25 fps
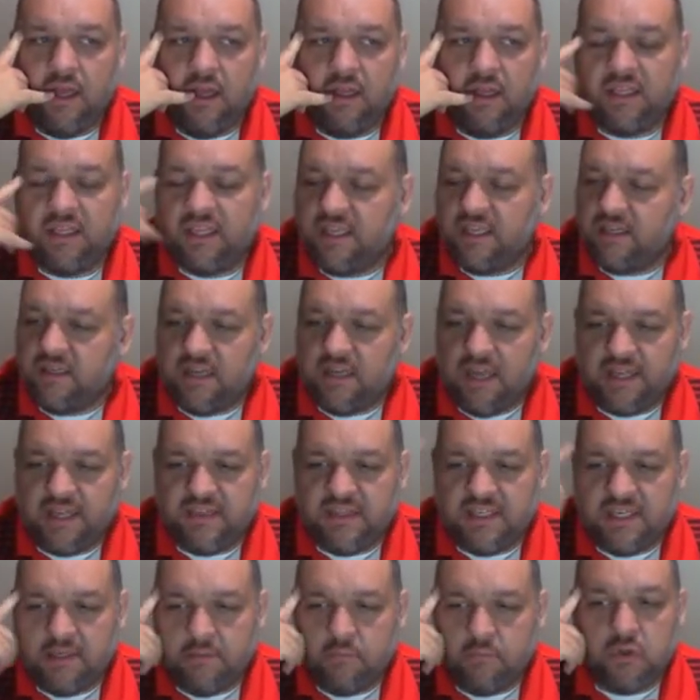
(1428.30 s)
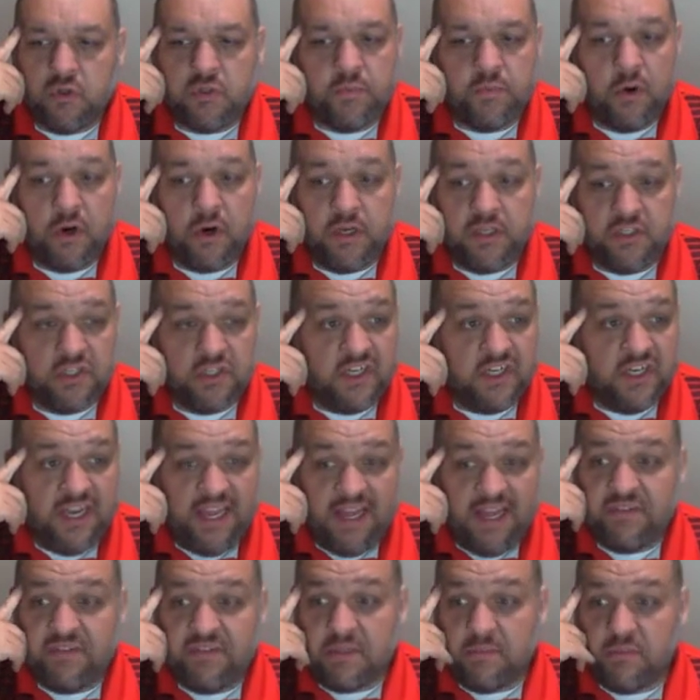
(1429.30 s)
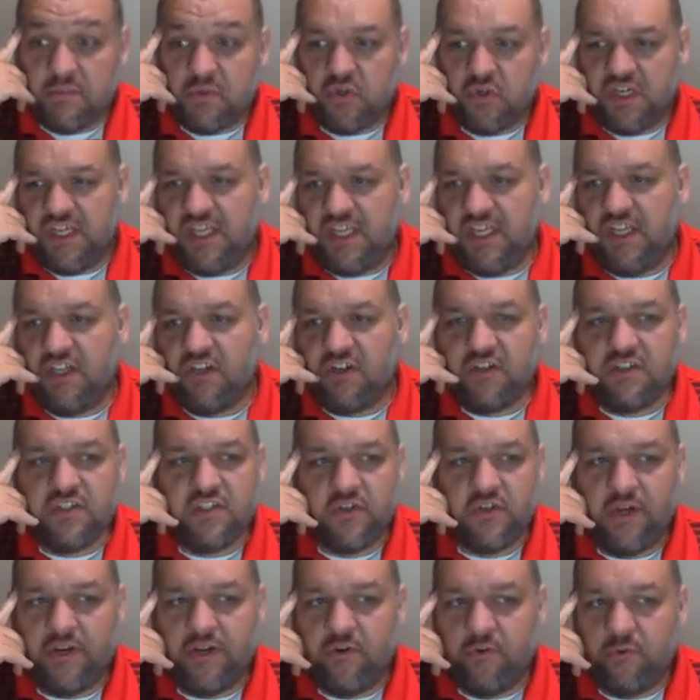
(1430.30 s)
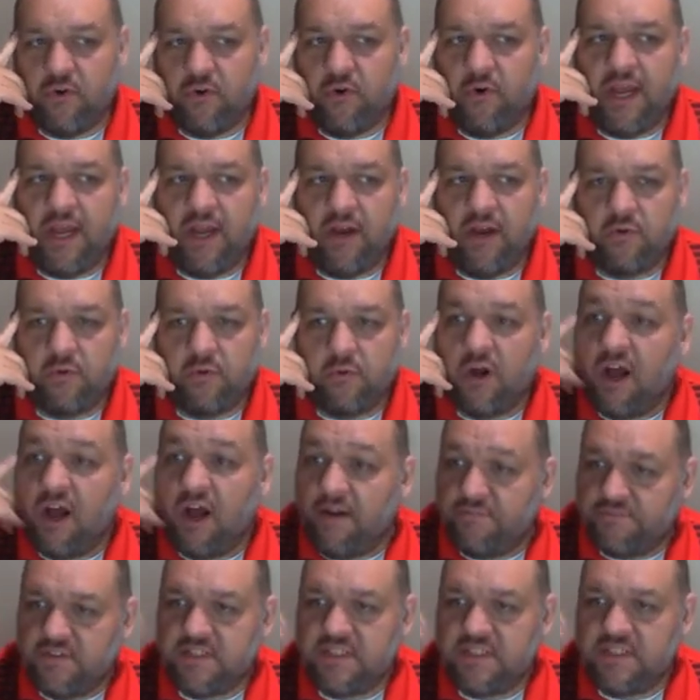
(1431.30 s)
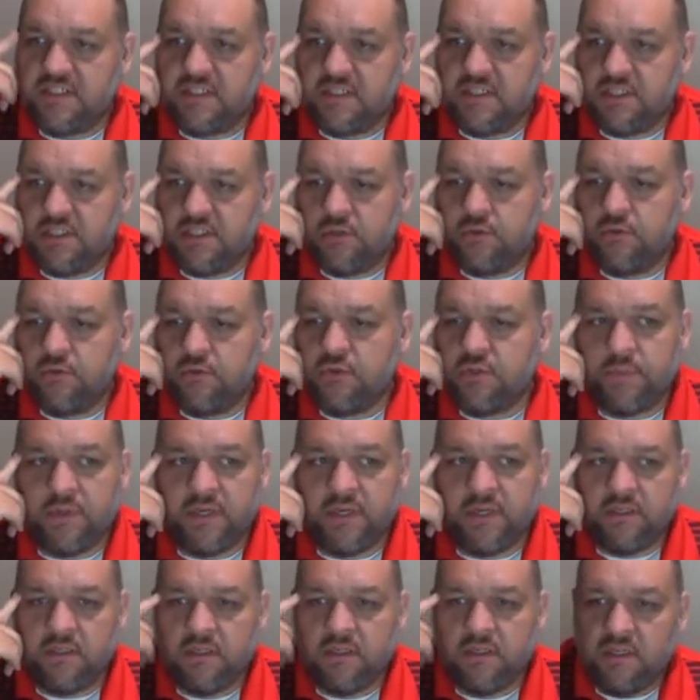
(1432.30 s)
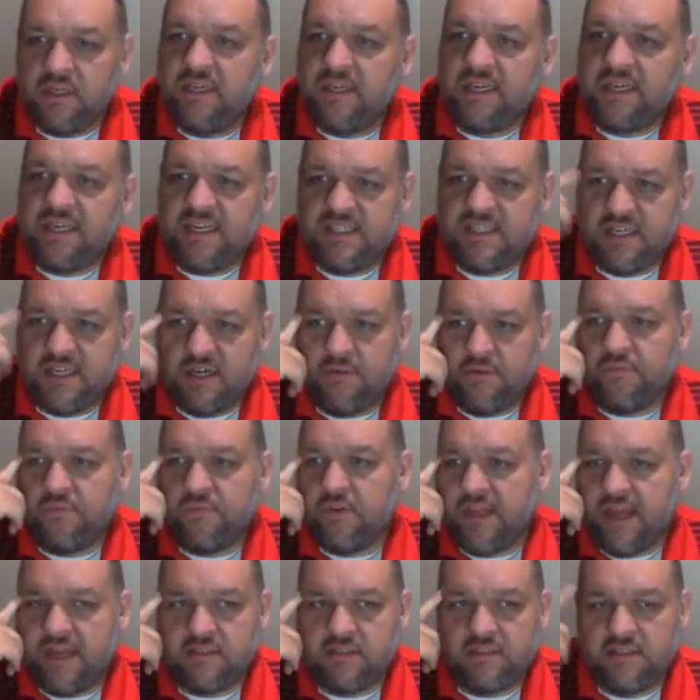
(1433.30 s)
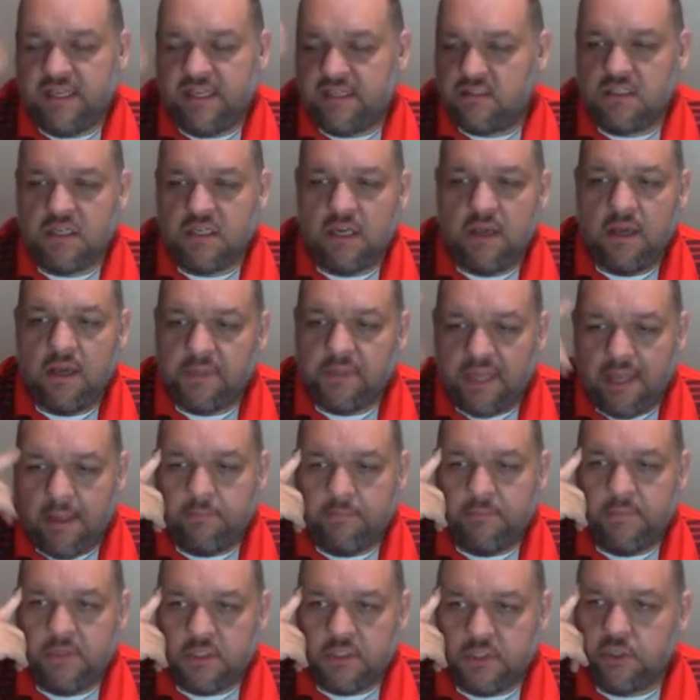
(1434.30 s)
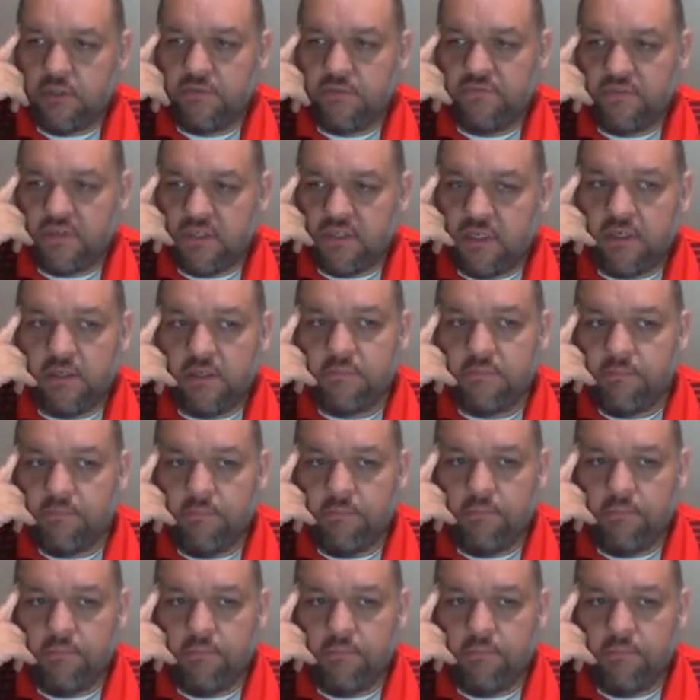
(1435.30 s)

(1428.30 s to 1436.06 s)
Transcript: Again, I think most parties are going to have some sort of healer, so I don't know how often this is used, but it is there for that stopgap measure if needed.